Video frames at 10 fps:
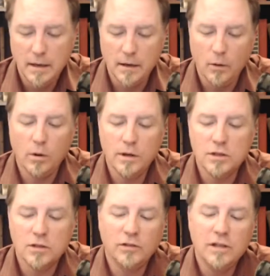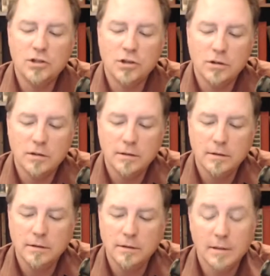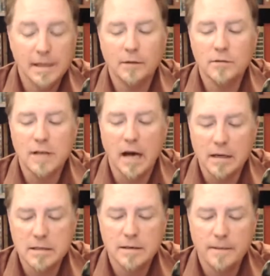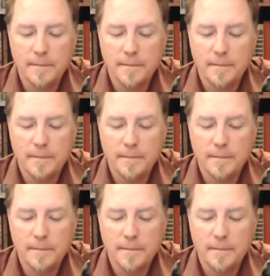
an orange t shirt, and yellow socks.